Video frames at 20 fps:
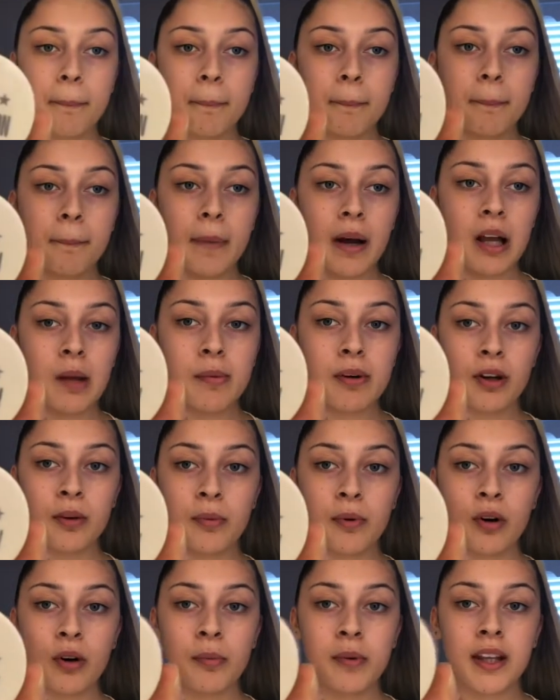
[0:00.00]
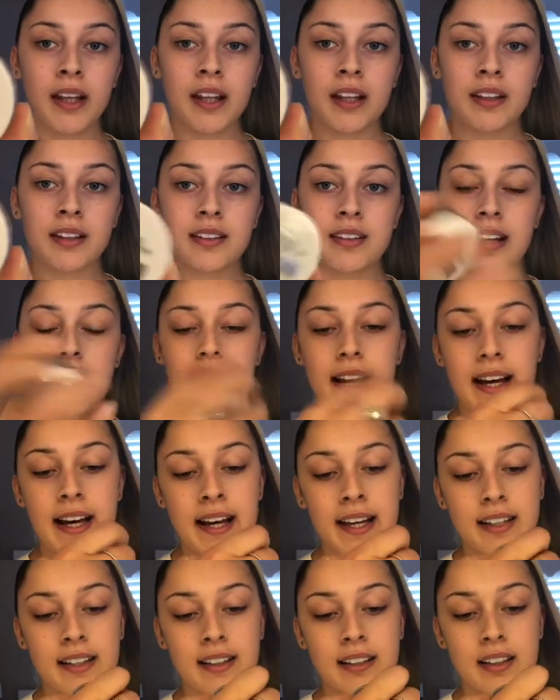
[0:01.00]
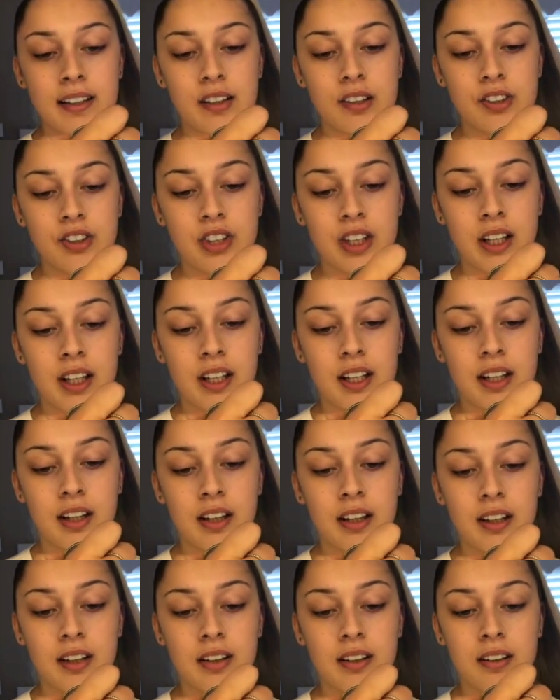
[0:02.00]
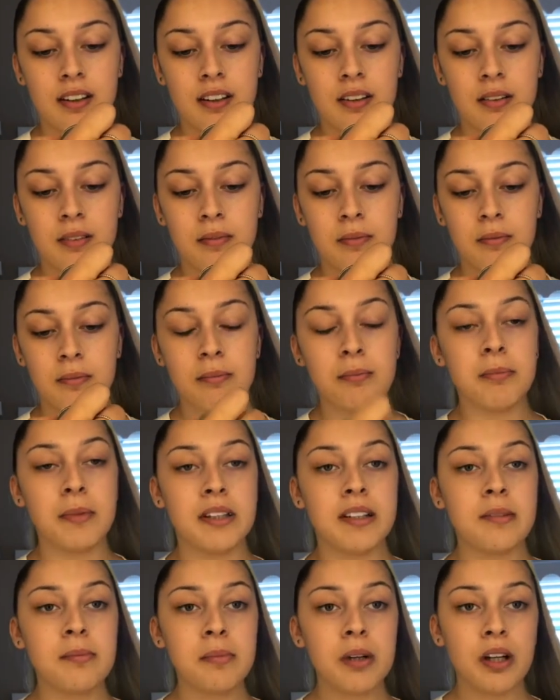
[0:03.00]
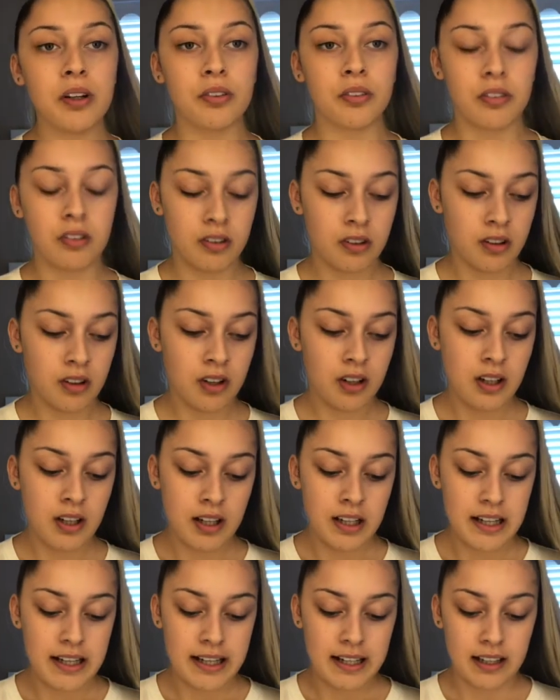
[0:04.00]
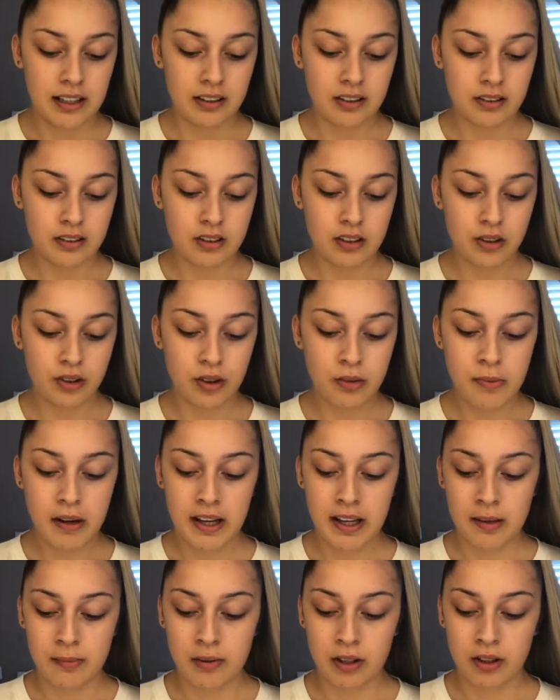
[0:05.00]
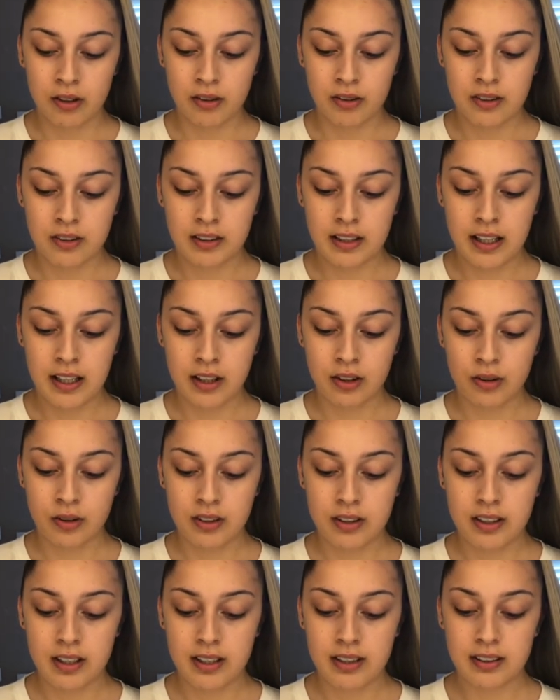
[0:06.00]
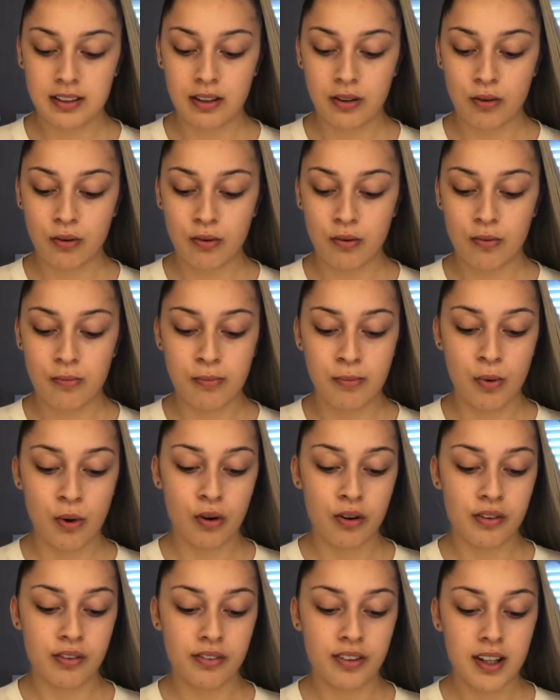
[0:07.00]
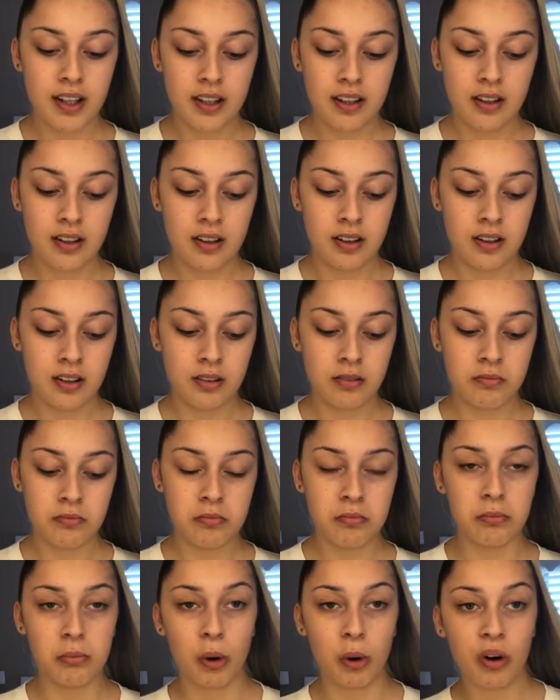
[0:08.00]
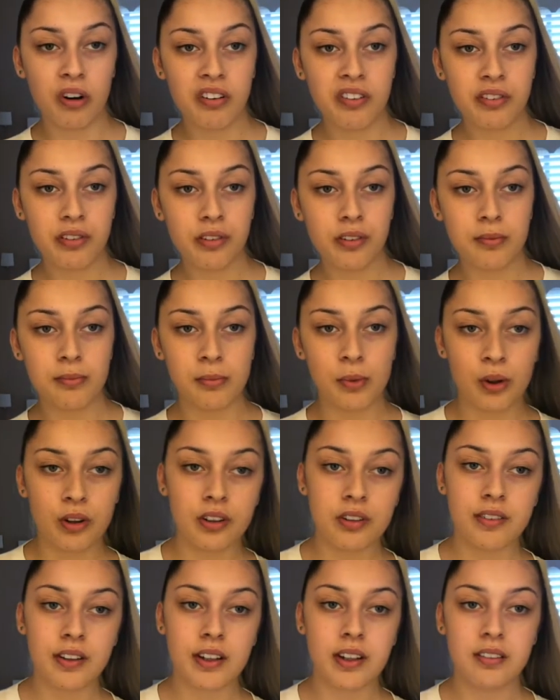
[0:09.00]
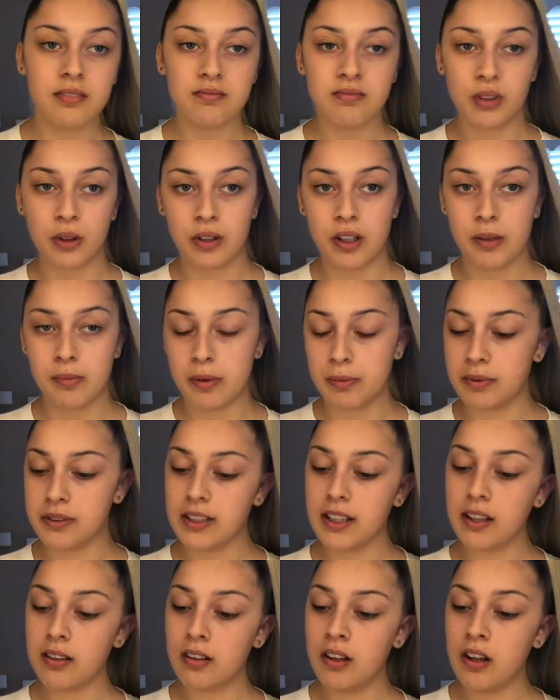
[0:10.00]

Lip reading: eyebrow pomade in the shade medium brown. And to do my eyebrows, I use this little Morphe, don't know how people say it.